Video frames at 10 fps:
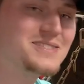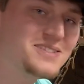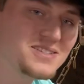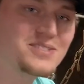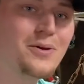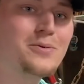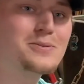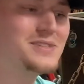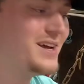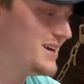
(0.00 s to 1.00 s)
this
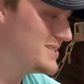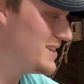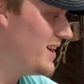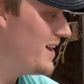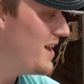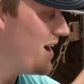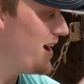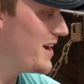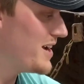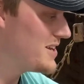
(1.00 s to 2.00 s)
hose size
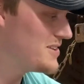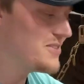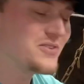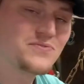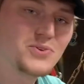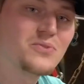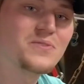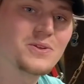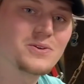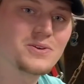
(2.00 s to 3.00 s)
and the fuel
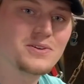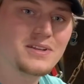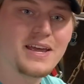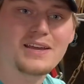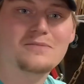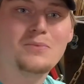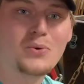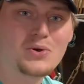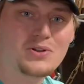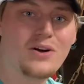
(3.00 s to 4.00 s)
filler neck
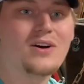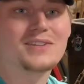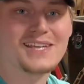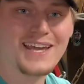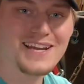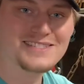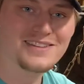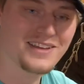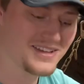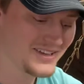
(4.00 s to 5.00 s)
port on the gas
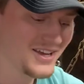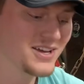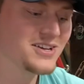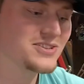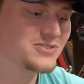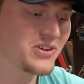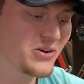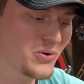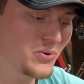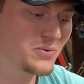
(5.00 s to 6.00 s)
tank.
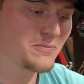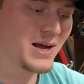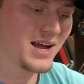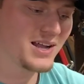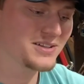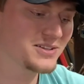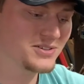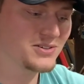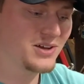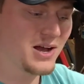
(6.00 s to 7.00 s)
So my
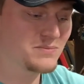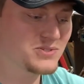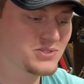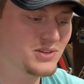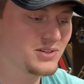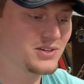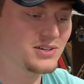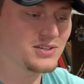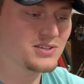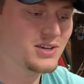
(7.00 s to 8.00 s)
ideal, I'm just gonna
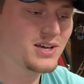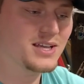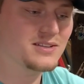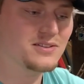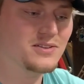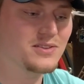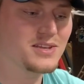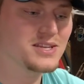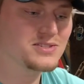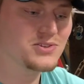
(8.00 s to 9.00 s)
cut
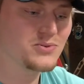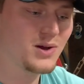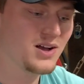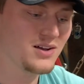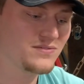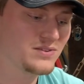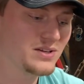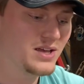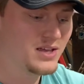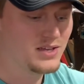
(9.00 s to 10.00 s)
these 2 off
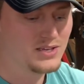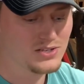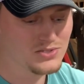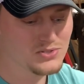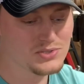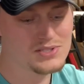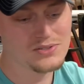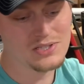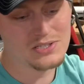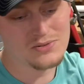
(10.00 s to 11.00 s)
because you
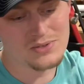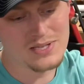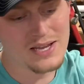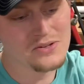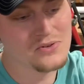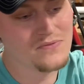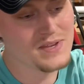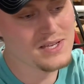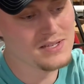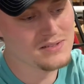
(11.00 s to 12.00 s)
still get to retain your vent